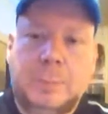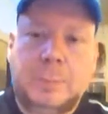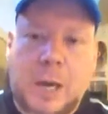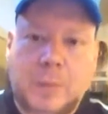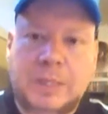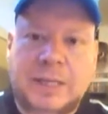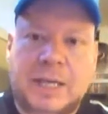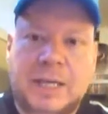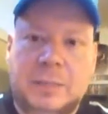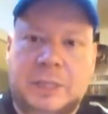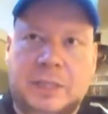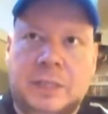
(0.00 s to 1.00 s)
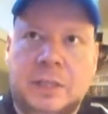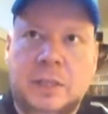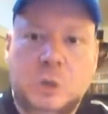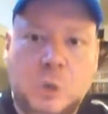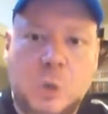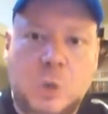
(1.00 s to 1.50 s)
Public Enemy,
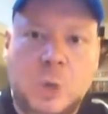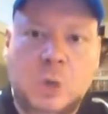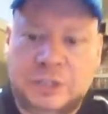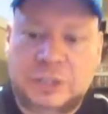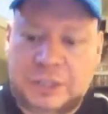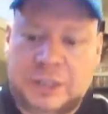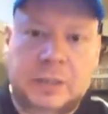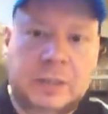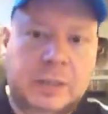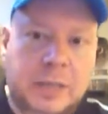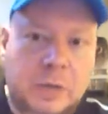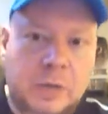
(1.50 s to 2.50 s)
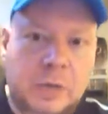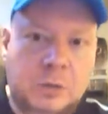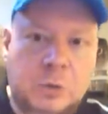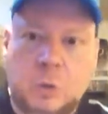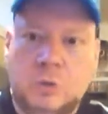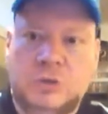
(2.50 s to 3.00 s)
Kool Moe Dee, LL
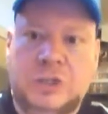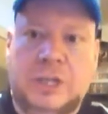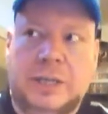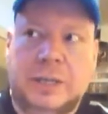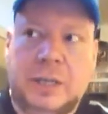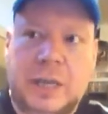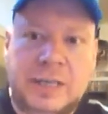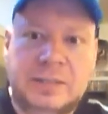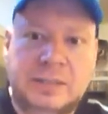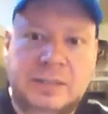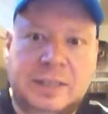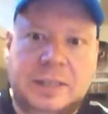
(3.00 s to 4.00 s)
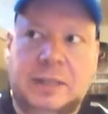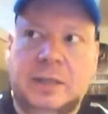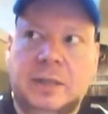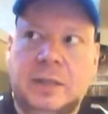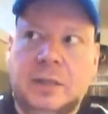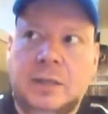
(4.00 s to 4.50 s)
Cool J, Ice-T,
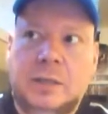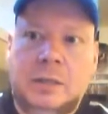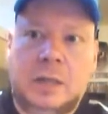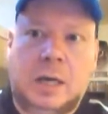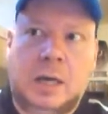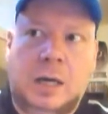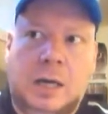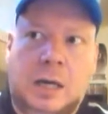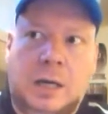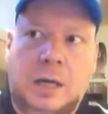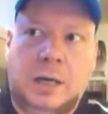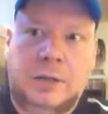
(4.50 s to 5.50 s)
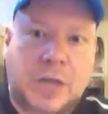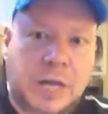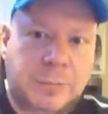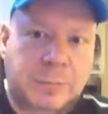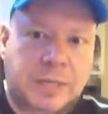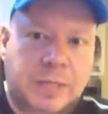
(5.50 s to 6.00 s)

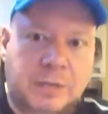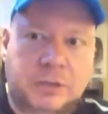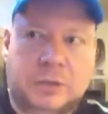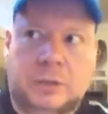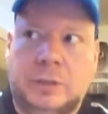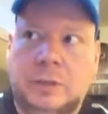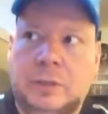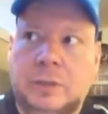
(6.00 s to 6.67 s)
Naughty by Nature,